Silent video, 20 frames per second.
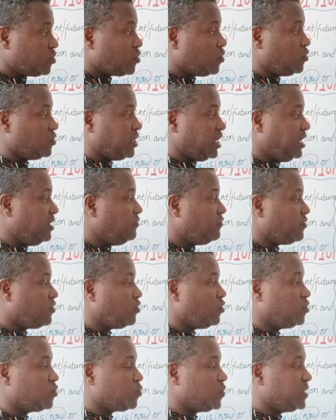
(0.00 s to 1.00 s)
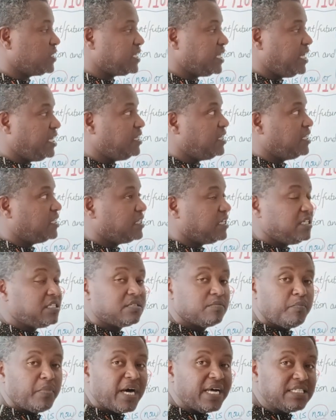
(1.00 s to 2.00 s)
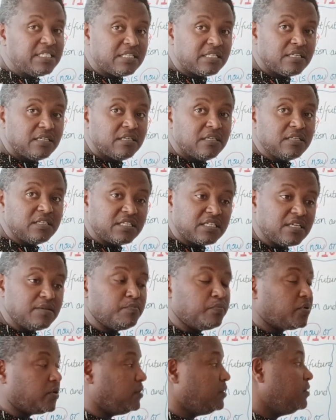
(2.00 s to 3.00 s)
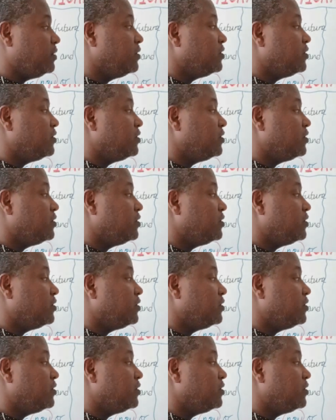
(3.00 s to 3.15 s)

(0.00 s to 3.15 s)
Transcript: So the if clause, we said it is past simple.